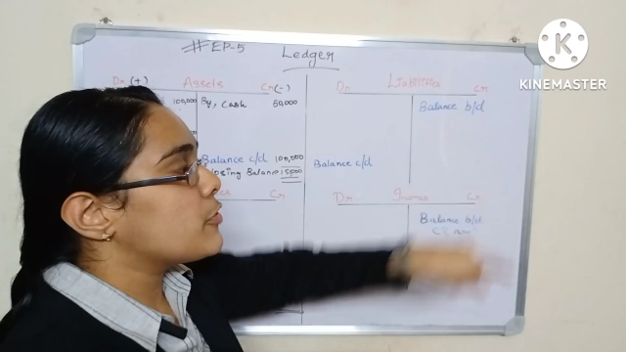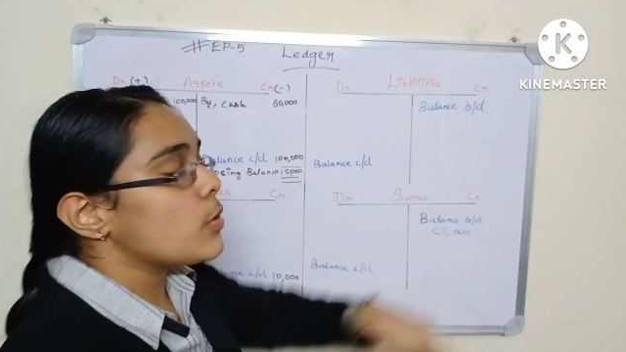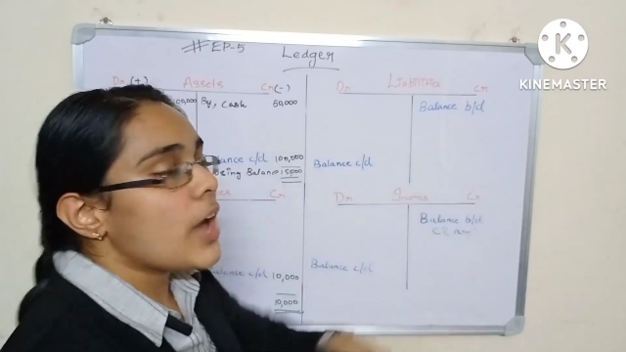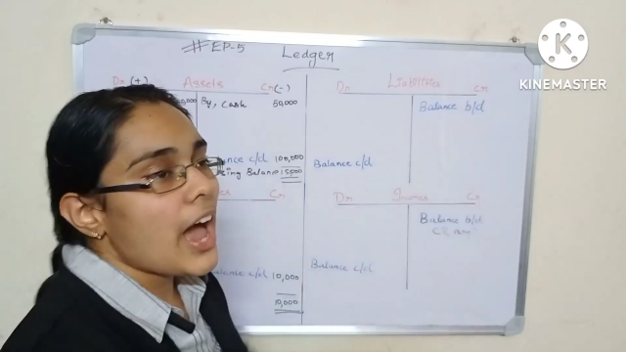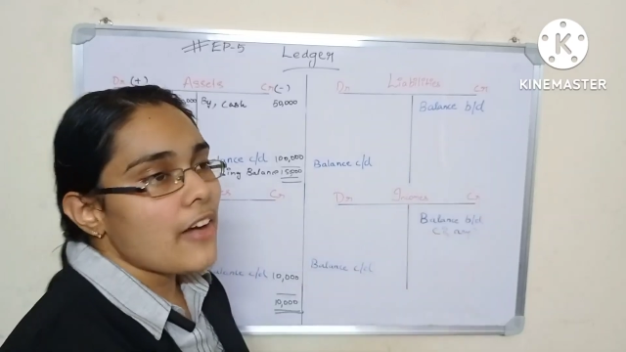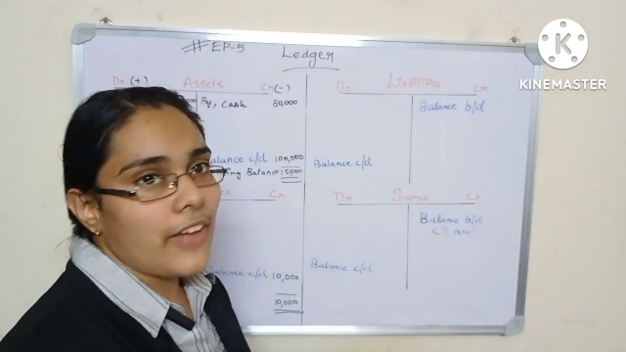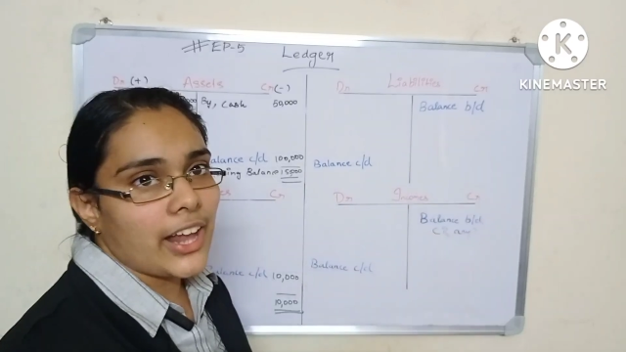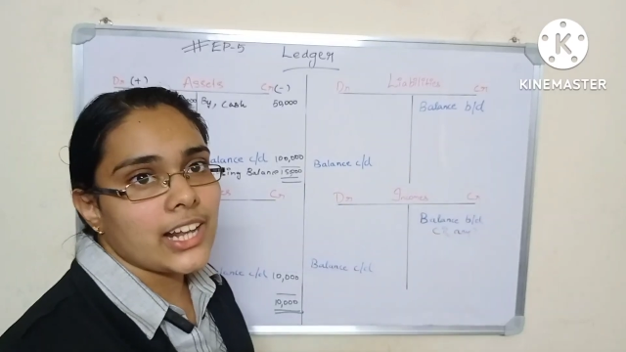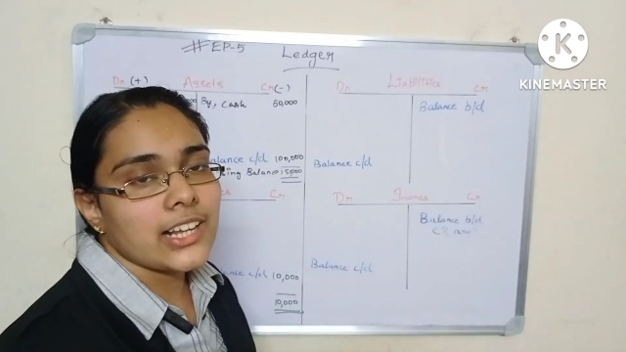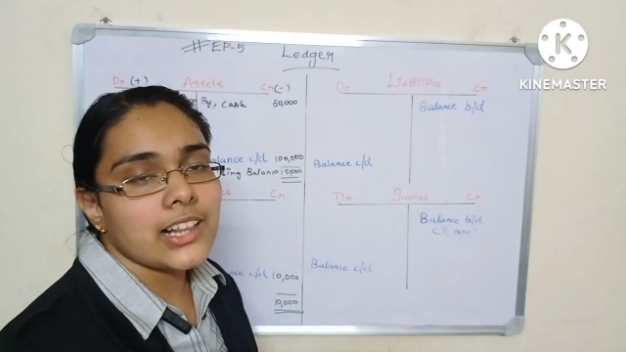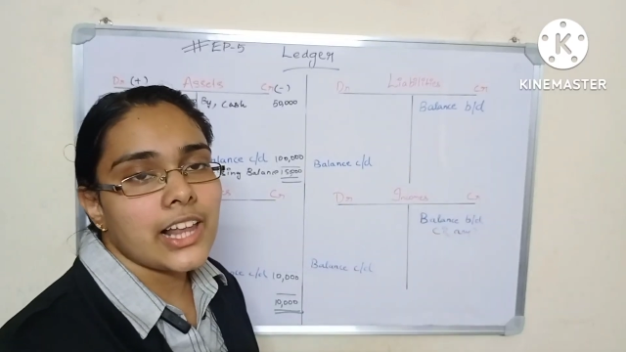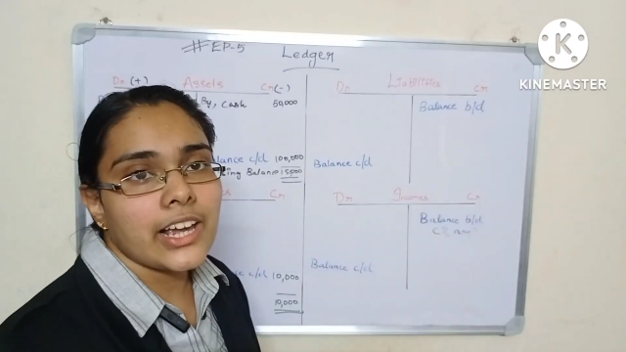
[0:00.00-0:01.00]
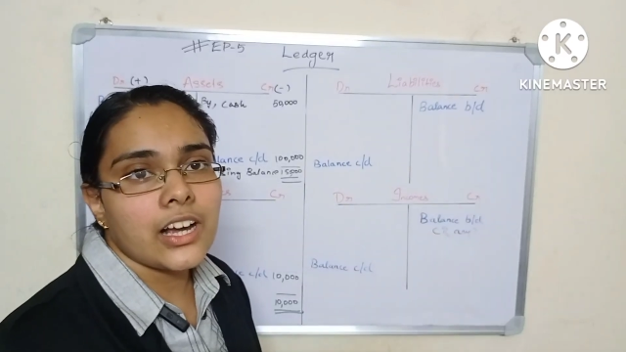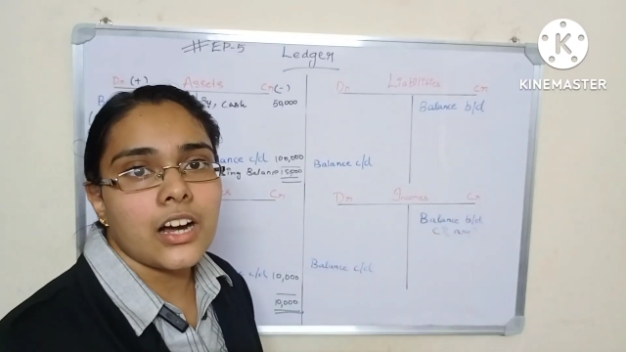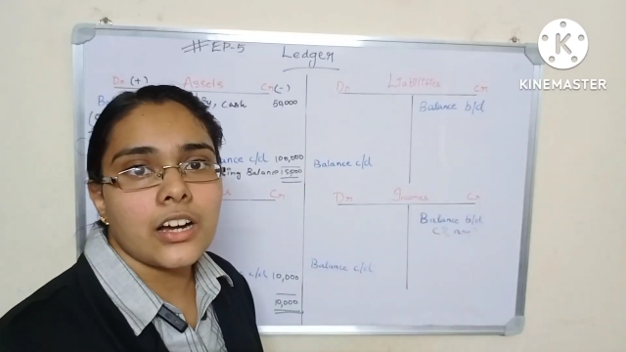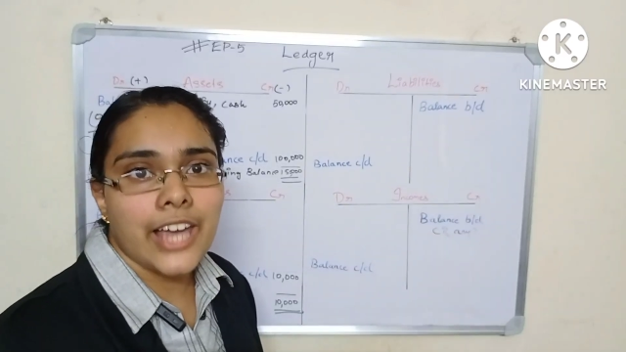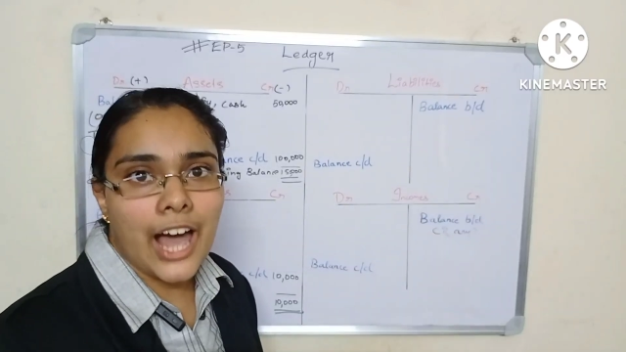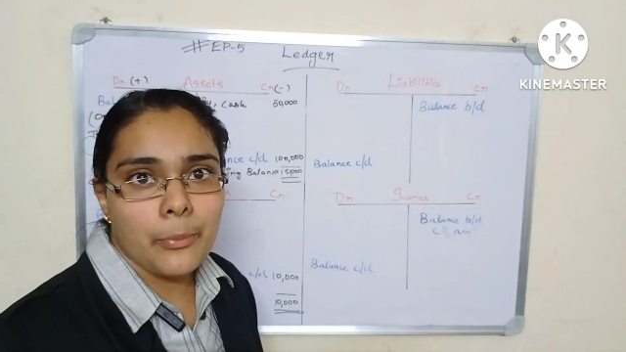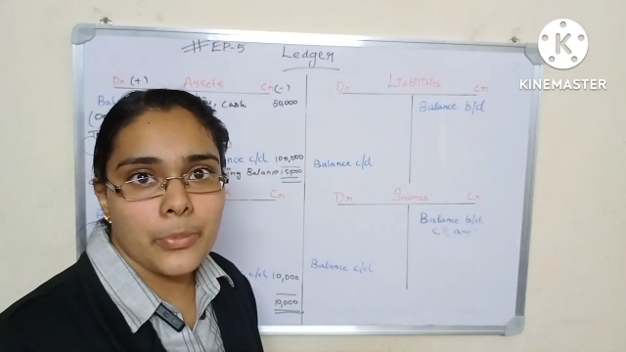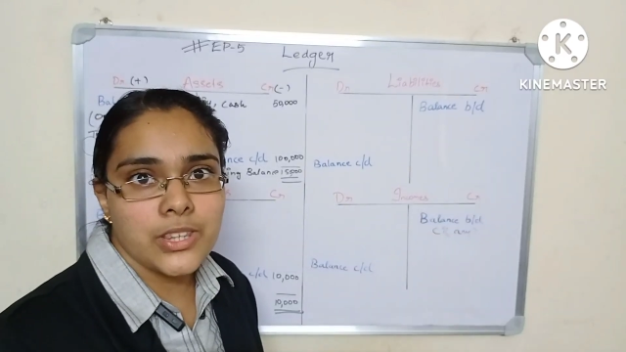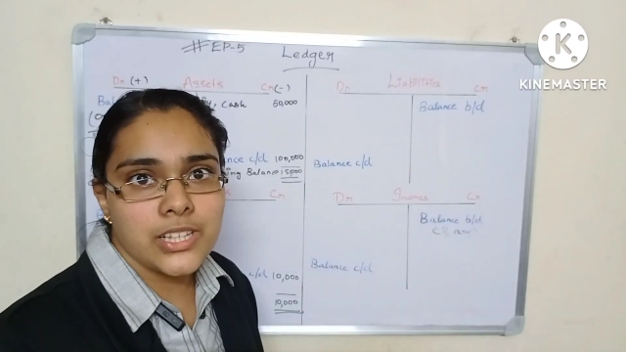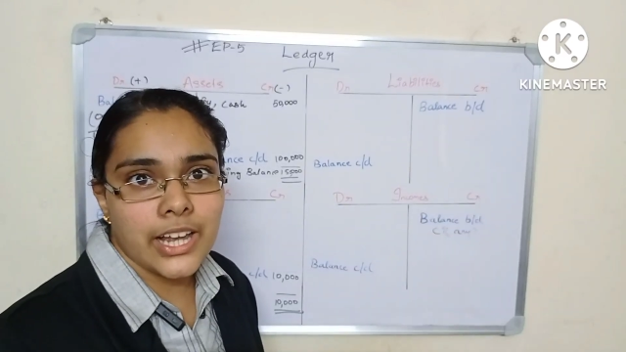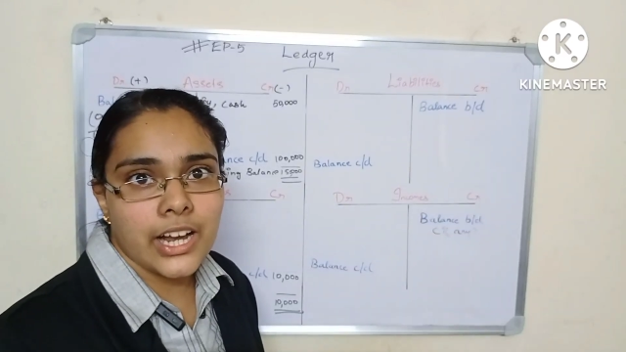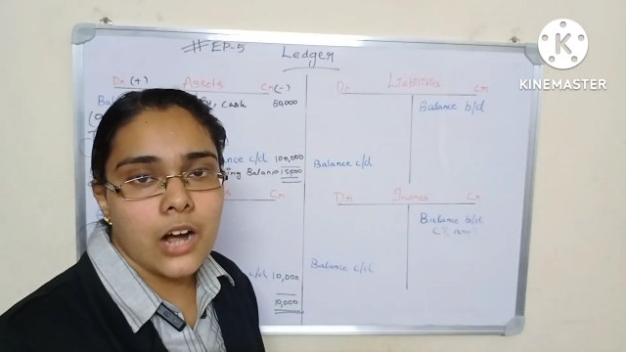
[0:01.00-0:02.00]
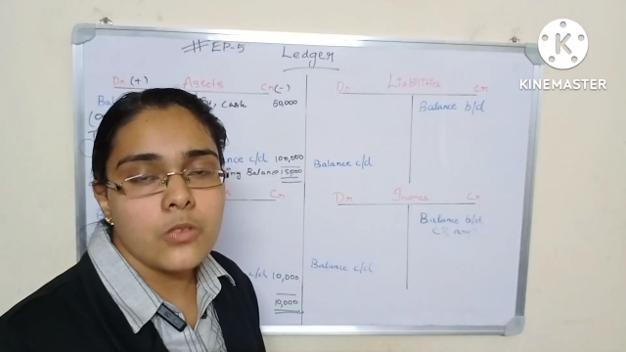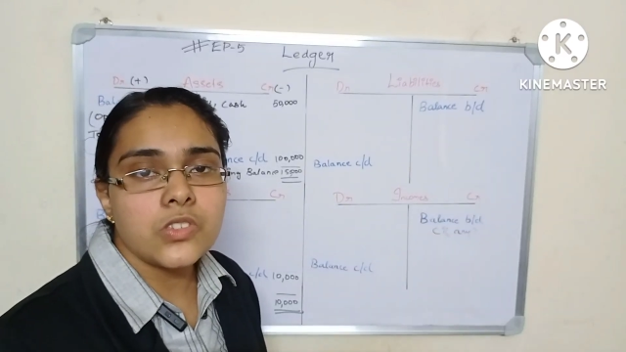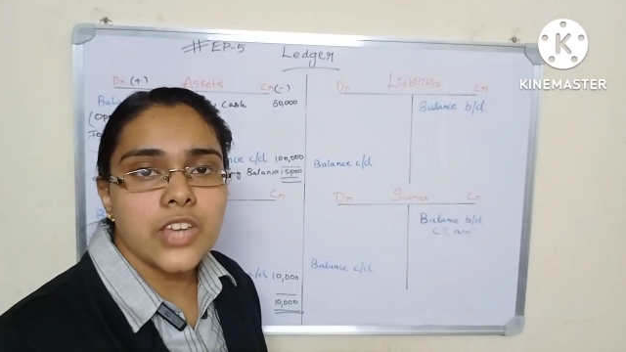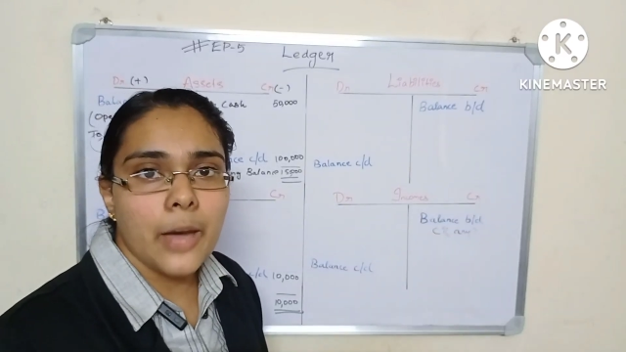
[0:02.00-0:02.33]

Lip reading: If you have any like capital accounts,